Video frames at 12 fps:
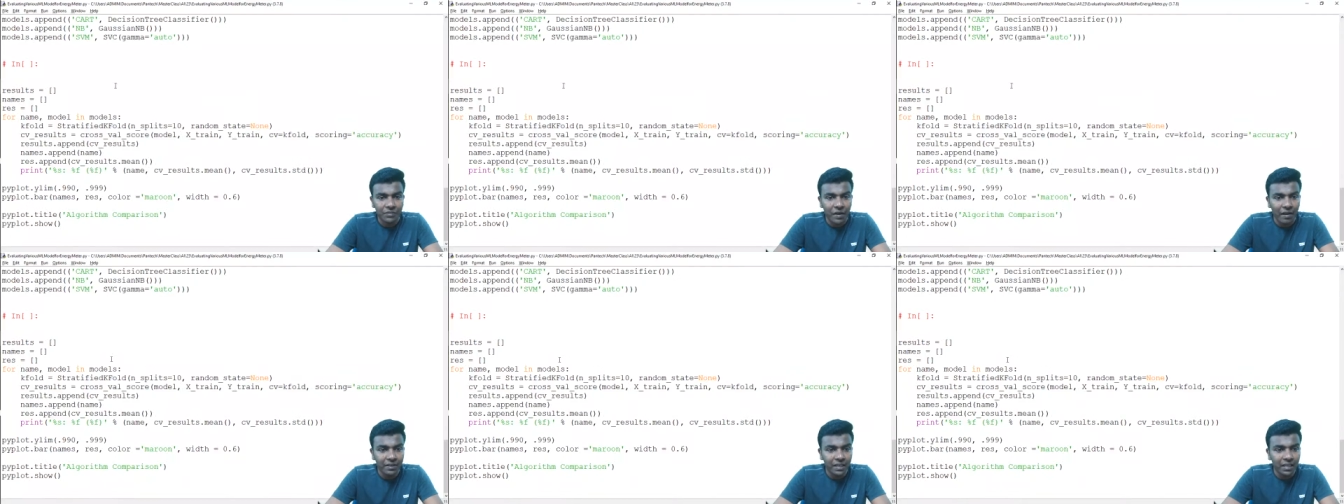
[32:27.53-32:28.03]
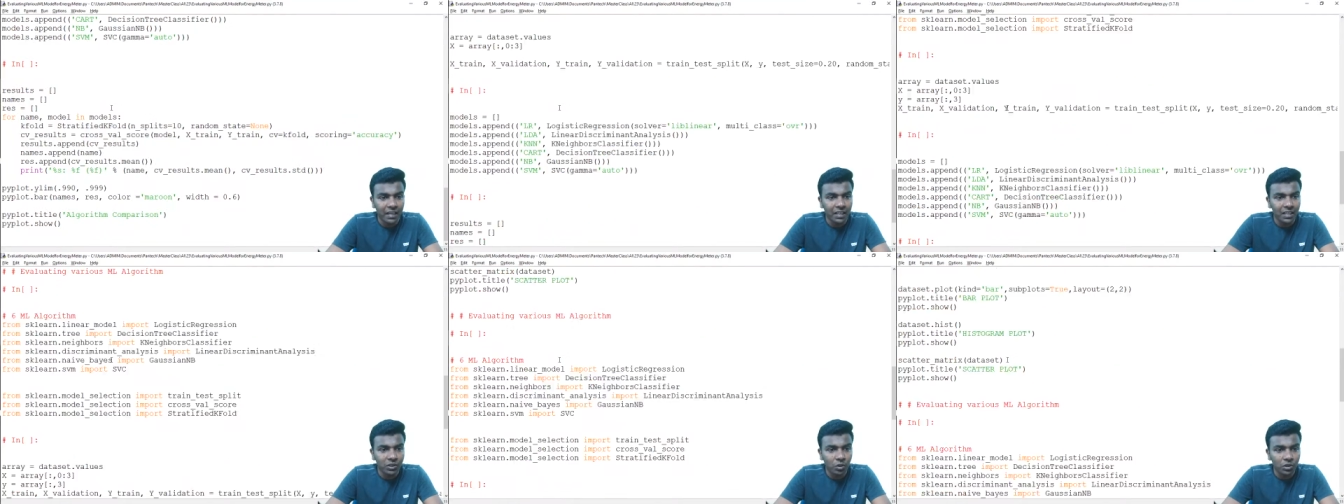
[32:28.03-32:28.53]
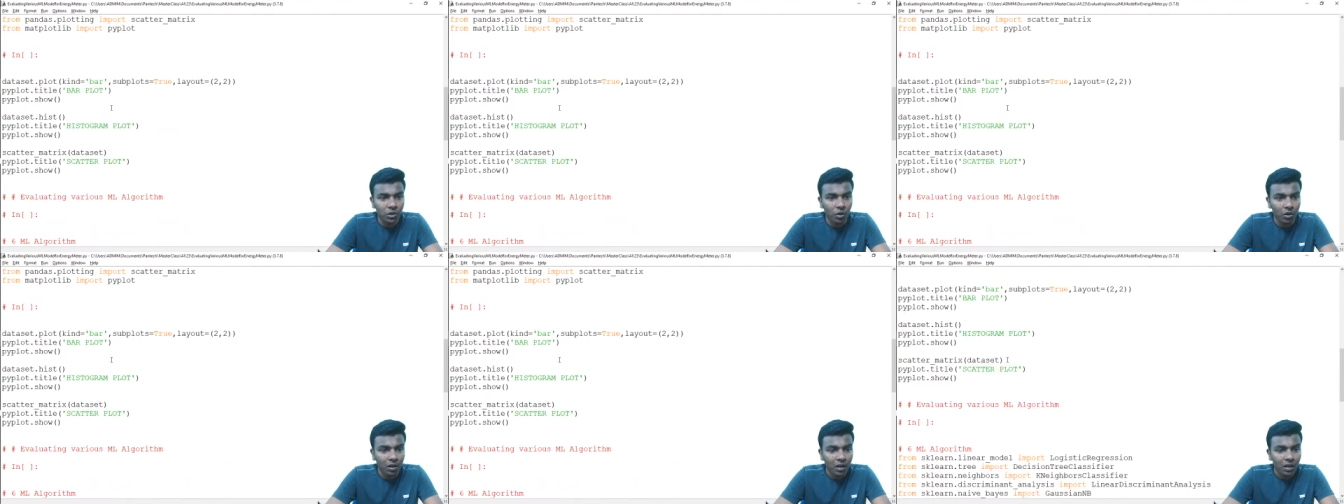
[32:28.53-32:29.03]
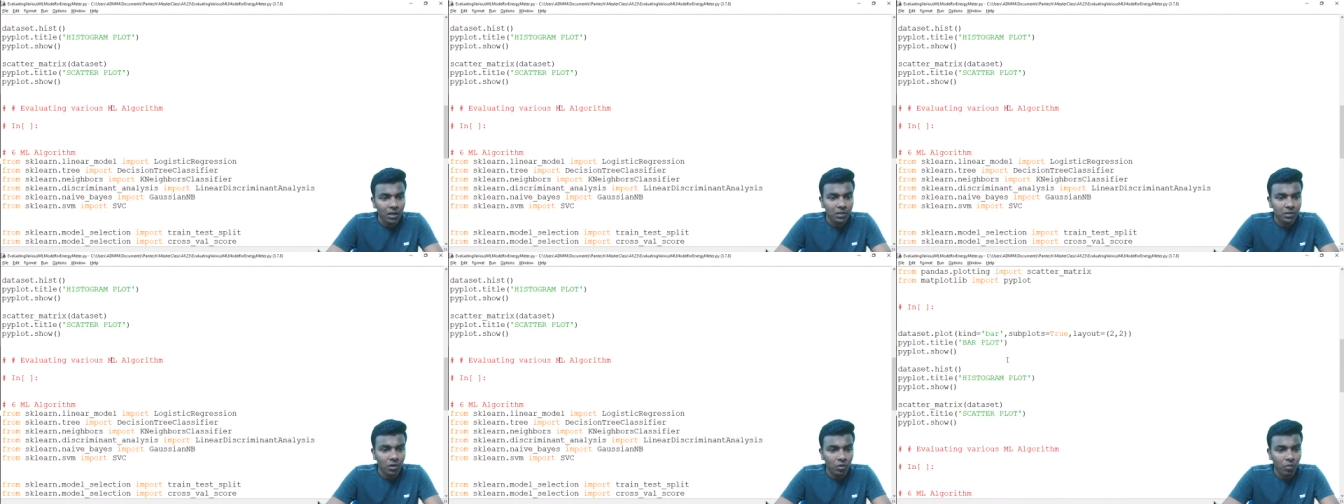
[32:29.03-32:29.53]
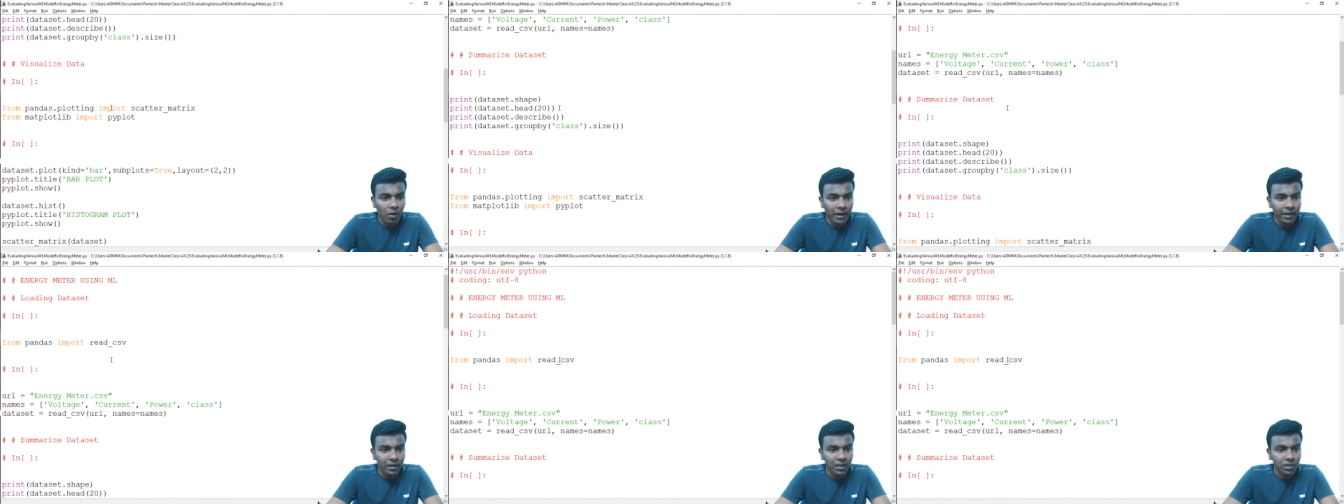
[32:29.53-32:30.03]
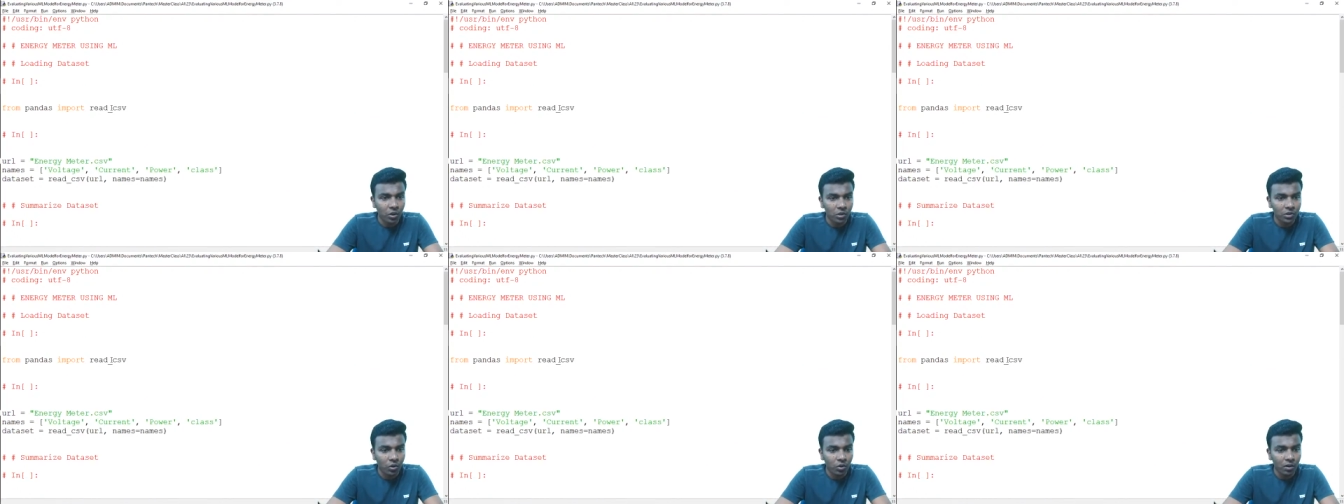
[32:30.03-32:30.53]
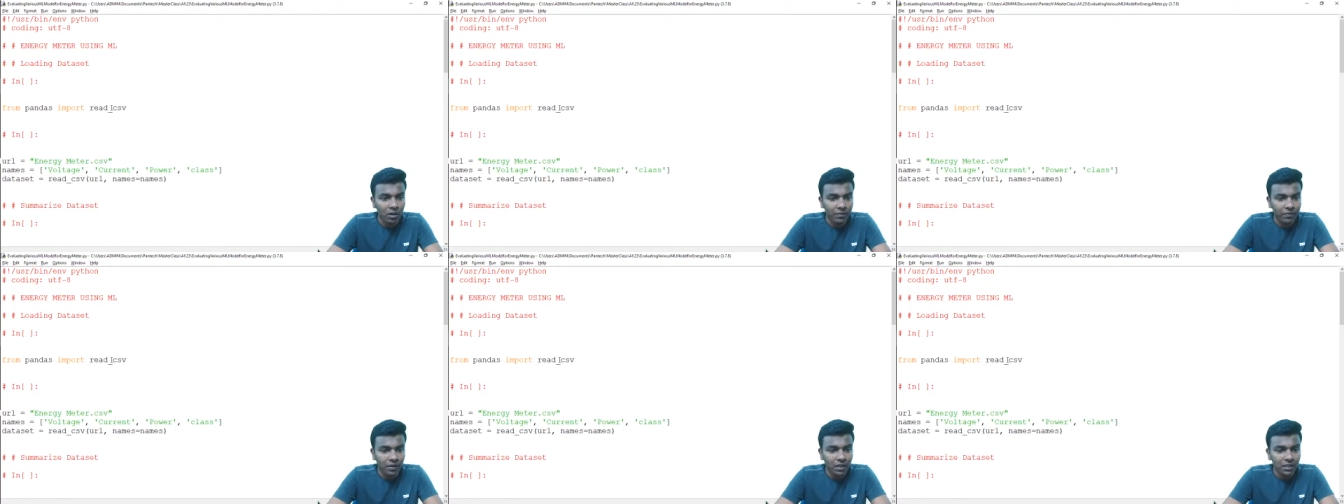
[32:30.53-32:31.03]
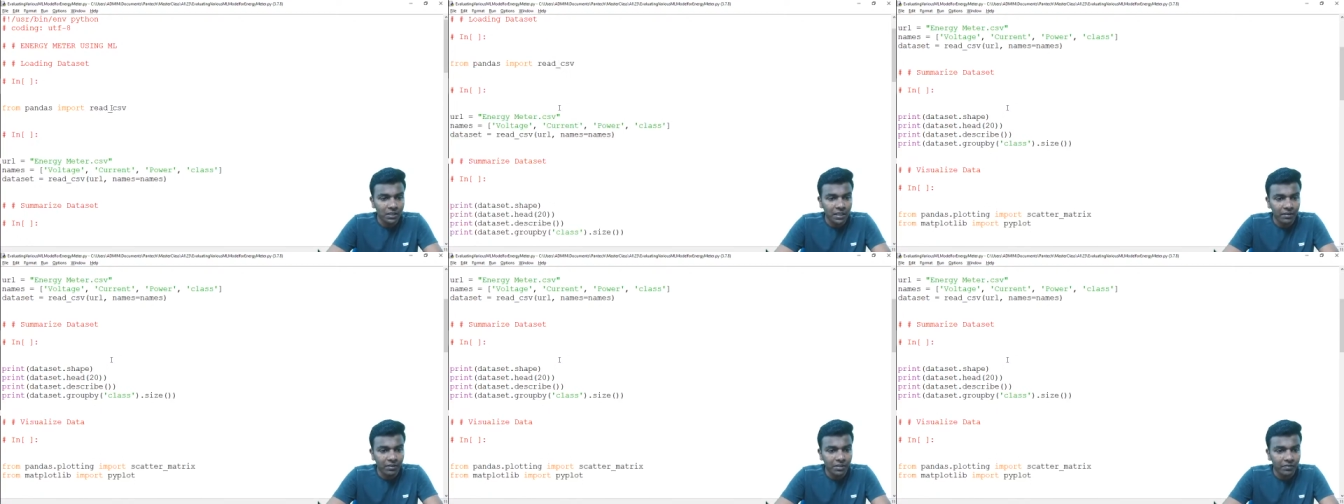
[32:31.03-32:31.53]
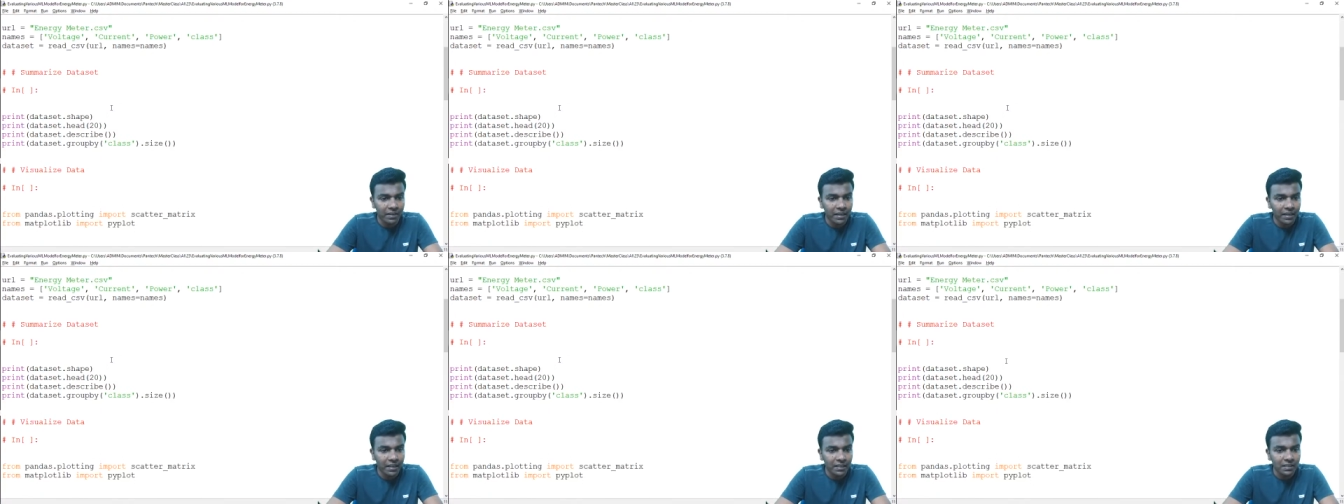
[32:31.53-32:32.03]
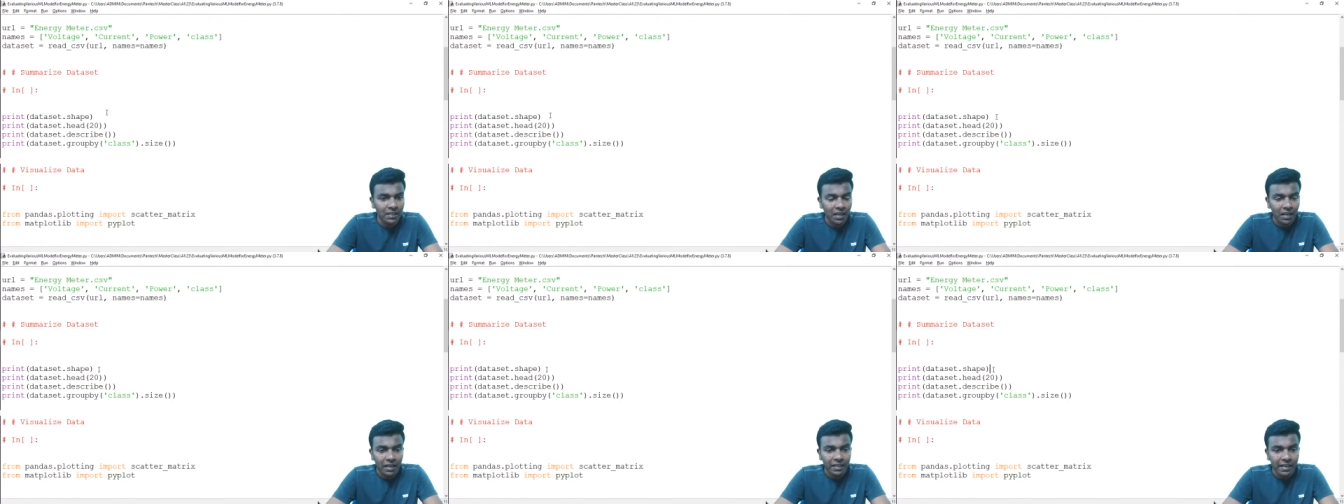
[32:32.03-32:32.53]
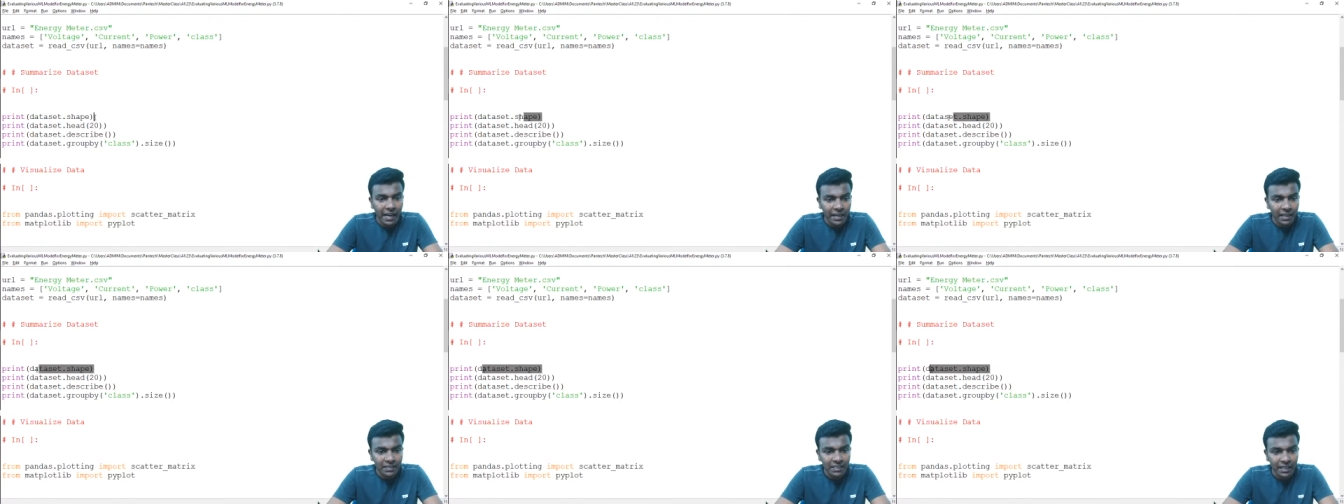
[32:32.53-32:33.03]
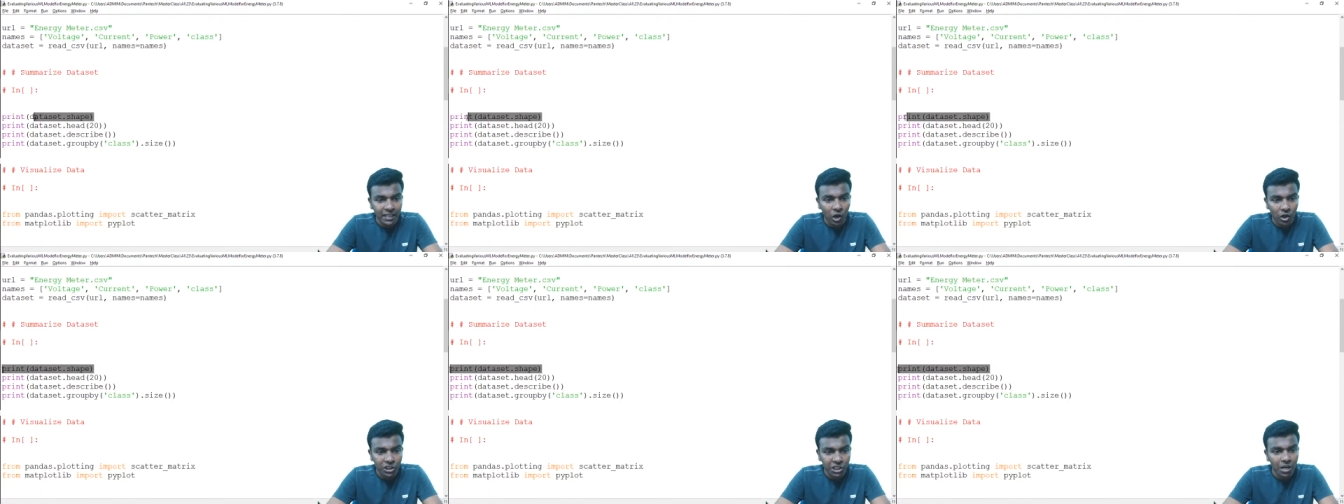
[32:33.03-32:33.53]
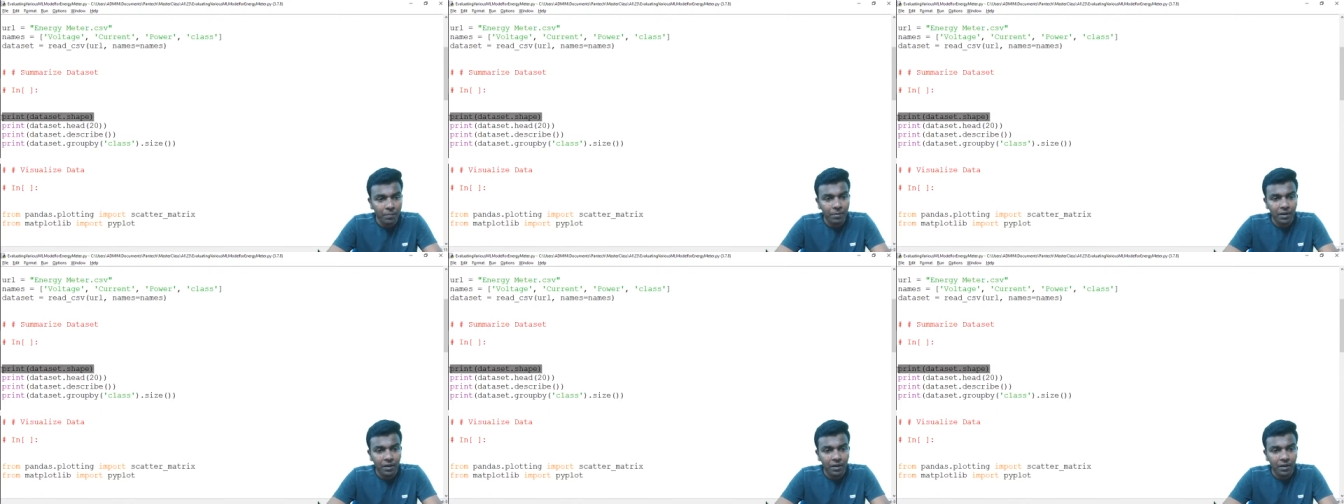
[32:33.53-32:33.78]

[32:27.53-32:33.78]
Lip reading: we have did in the source code? So in the source code, the first thing which we did is dataset.shape,